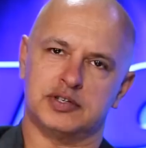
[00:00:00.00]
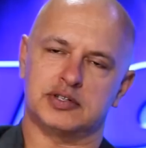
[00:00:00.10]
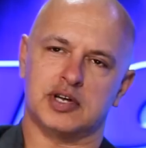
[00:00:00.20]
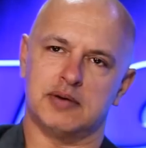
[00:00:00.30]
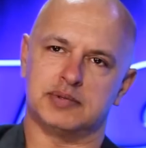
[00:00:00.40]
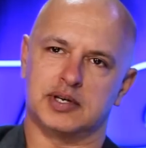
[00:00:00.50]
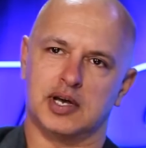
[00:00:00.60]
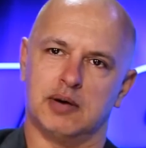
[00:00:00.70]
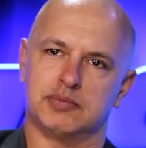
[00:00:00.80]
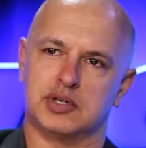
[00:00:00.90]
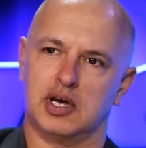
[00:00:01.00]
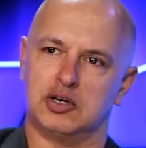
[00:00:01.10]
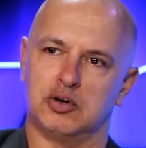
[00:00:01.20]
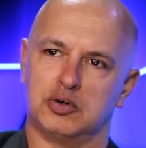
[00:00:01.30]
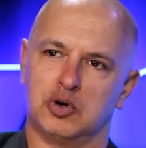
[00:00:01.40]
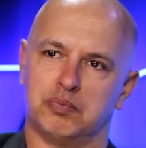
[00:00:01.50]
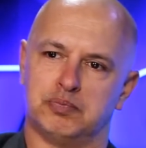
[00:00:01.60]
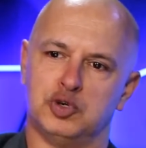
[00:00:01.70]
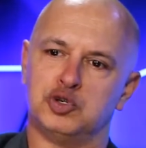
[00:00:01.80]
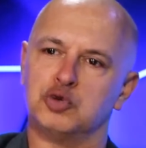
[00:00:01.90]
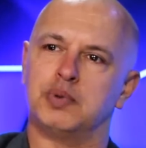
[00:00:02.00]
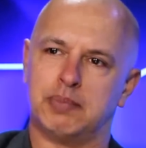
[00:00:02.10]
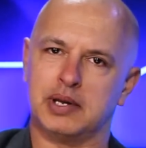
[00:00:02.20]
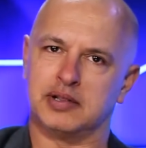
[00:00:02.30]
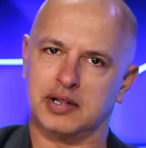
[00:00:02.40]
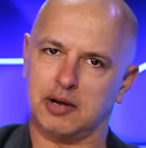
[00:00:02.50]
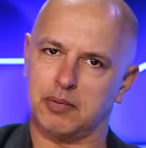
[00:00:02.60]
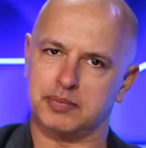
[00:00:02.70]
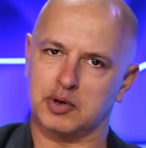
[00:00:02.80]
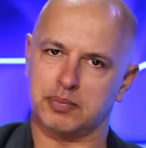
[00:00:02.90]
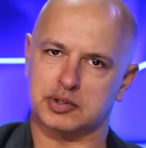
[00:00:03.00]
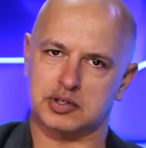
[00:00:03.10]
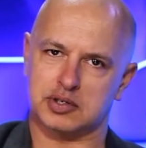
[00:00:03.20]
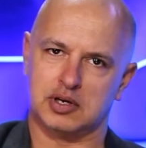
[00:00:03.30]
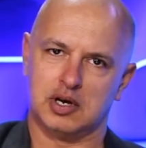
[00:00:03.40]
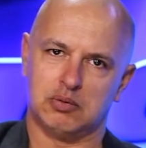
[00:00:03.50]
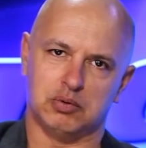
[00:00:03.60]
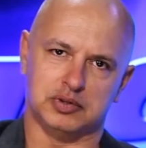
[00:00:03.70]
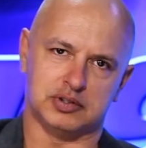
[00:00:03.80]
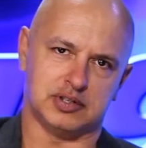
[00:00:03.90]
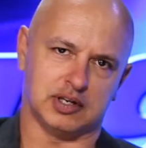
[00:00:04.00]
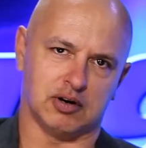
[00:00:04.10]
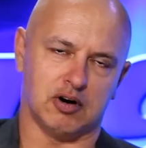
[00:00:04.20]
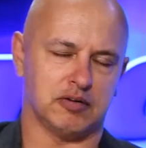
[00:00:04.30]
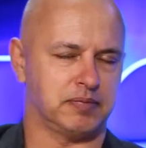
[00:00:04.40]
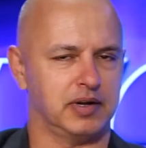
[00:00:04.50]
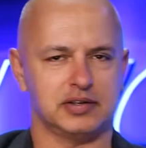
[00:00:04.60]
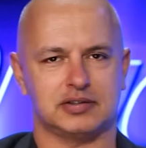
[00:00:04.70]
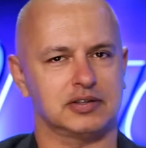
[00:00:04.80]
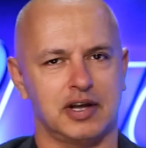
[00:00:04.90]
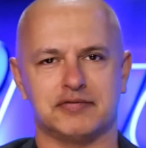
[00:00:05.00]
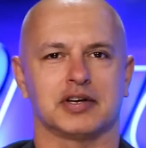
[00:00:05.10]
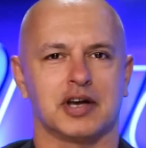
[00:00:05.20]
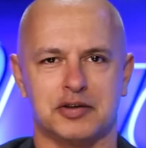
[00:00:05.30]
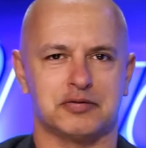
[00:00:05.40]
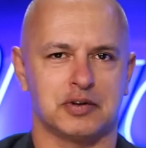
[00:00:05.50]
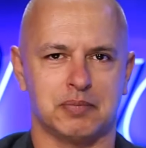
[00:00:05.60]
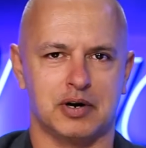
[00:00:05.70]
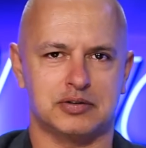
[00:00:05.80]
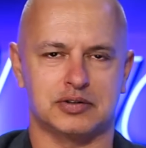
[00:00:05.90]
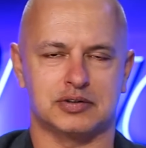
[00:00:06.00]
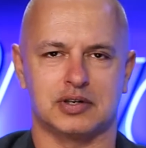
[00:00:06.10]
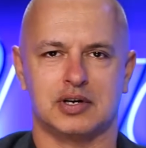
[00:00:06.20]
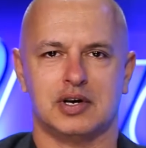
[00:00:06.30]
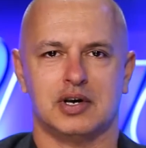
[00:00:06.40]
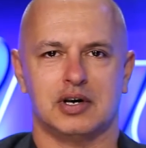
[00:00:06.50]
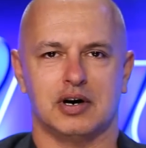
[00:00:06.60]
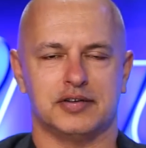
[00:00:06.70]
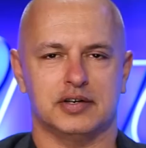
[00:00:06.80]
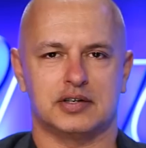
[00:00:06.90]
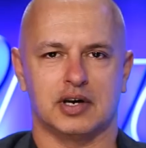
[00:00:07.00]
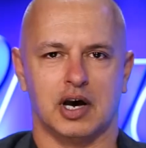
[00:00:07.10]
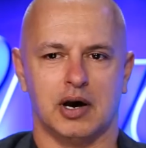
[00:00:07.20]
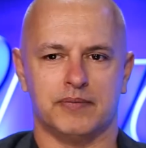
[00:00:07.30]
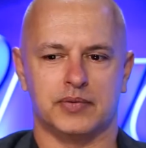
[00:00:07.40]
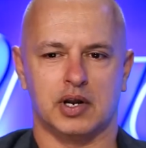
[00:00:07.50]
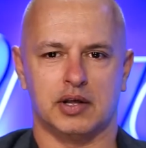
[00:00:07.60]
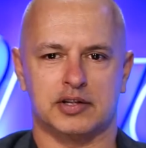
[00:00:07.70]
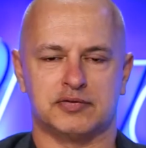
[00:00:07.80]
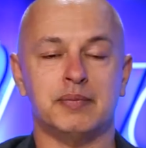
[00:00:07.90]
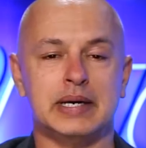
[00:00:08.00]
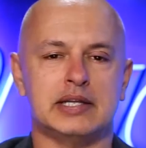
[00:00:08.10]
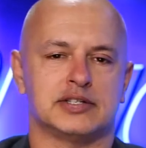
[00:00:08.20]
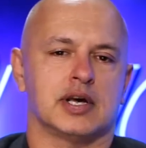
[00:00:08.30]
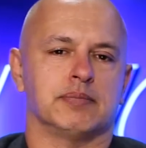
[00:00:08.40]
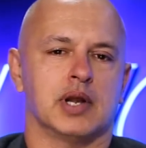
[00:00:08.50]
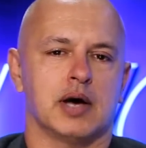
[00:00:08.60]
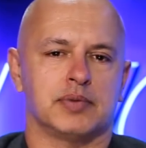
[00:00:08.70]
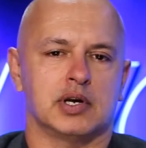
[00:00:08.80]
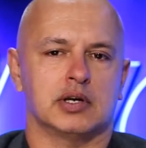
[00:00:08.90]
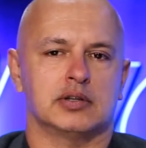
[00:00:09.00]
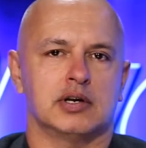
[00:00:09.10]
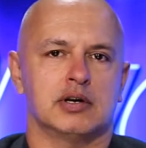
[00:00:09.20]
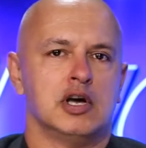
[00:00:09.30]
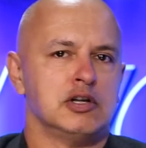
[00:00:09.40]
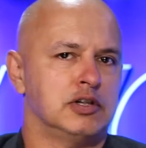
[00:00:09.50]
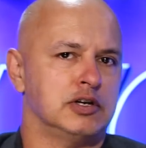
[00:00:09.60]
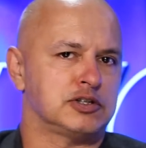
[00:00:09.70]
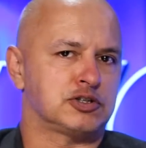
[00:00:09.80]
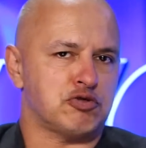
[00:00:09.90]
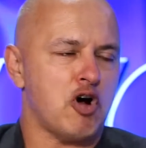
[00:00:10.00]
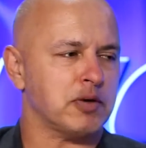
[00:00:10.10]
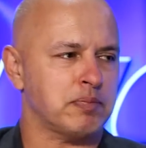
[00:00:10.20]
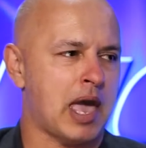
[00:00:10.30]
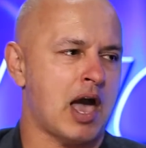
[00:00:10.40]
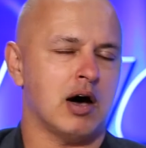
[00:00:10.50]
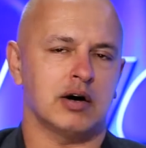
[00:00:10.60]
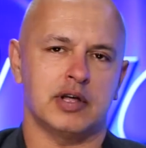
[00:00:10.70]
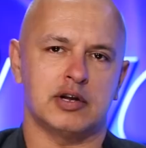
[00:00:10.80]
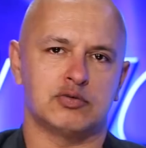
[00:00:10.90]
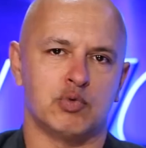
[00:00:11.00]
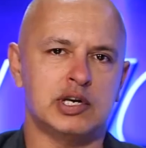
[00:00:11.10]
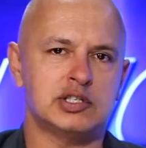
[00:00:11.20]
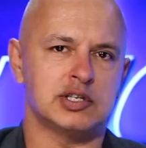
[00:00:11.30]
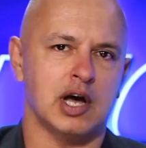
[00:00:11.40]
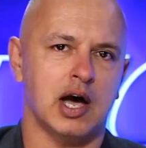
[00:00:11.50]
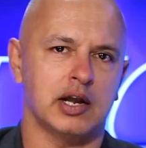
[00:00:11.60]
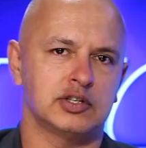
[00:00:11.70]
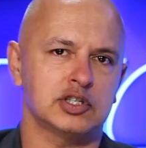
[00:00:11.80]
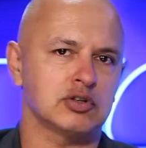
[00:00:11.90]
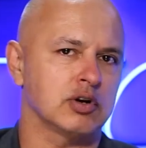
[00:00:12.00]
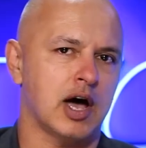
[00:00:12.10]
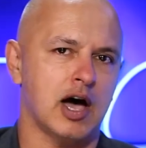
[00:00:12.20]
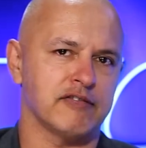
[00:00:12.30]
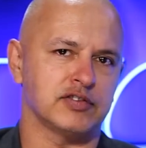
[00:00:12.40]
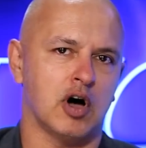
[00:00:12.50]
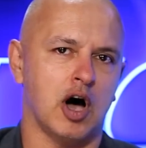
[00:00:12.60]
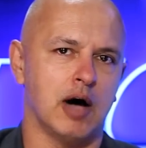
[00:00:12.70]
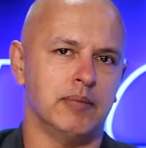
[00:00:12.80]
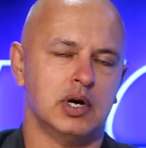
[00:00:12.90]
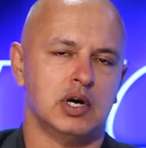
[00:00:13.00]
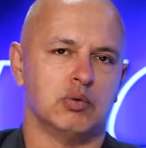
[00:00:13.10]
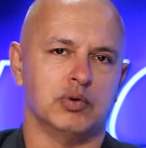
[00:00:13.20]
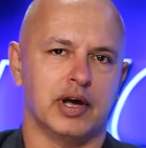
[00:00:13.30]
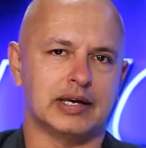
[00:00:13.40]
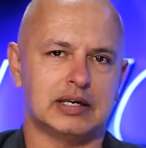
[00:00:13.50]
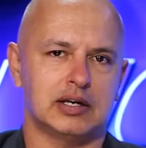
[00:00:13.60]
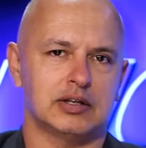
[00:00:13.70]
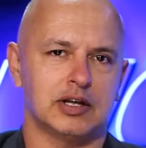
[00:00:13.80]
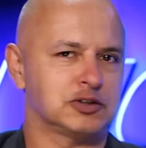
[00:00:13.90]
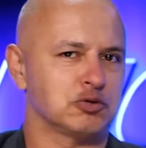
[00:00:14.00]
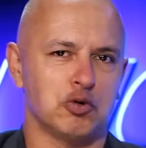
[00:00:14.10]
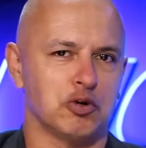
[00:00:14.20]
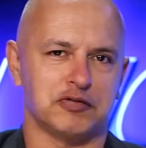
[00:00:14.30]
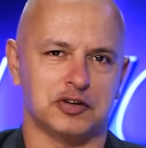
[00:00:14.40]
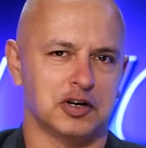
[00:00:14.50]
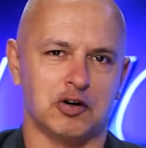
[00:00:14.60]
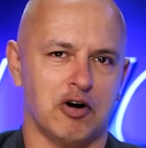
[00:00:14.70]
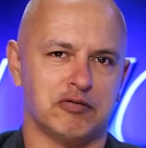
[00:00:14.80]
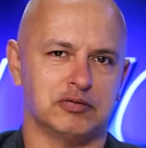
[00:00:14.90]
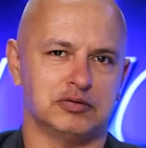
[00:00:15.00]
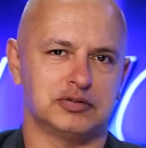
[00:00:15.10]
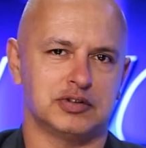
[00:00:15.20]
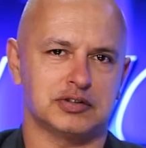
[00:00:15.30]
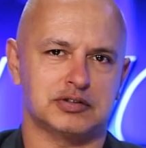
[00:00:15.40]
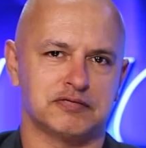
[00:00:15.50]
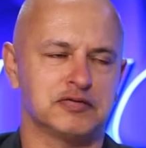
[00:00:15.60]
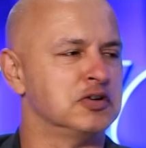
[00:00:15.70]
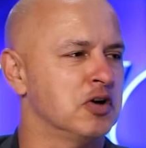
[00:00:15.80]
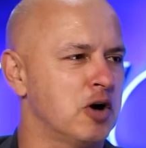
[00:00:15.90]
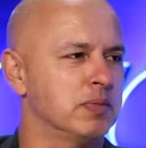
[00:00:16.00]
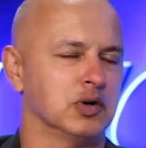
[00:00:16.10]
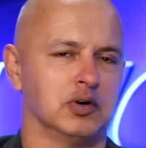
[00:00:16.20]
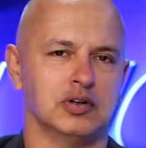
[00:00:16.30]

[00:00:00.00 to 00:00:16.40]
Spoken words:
6 games to come, so you should be better than the opposition. We'll just tick it off, but they still have to go through the motions. And I think that for me it summed it up. Their strike power, that restart just on half time when they scored off the kickoff was just phenomenal.